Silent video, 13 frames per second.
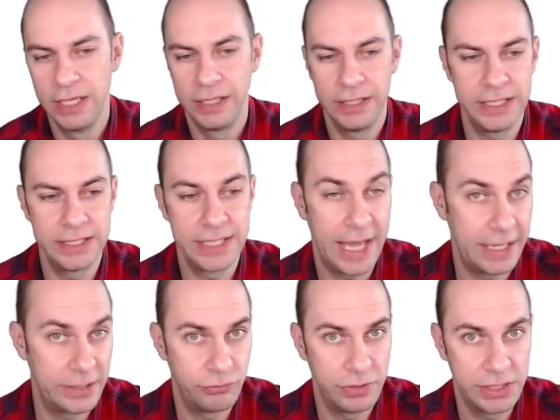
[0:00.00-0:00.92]
this
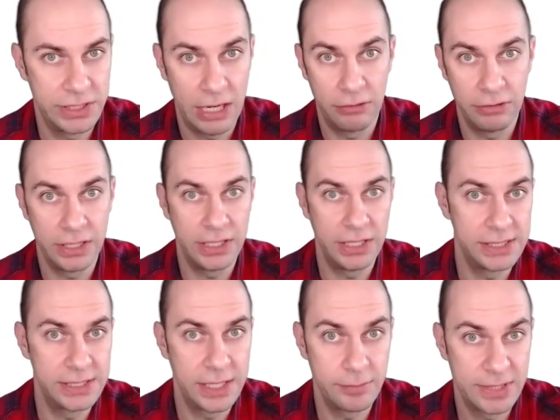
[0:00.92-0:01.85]
has resulted in
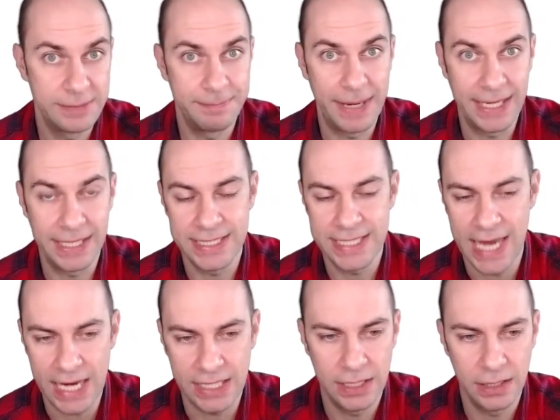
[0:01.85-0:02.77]
some
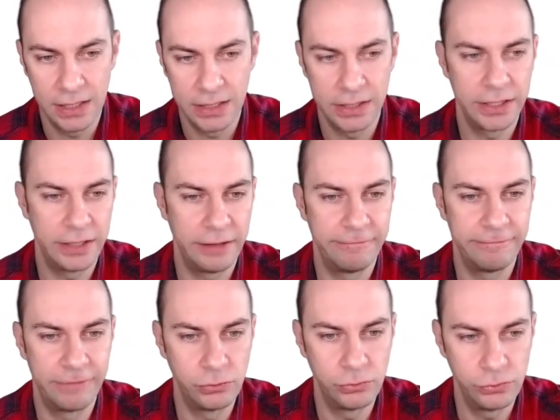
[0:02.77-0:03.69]
spectacular
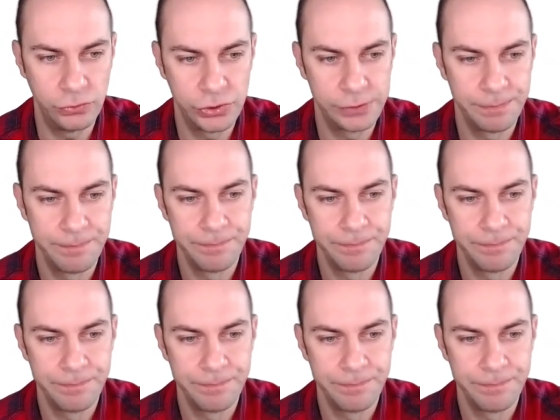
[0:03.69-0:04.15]
defaults.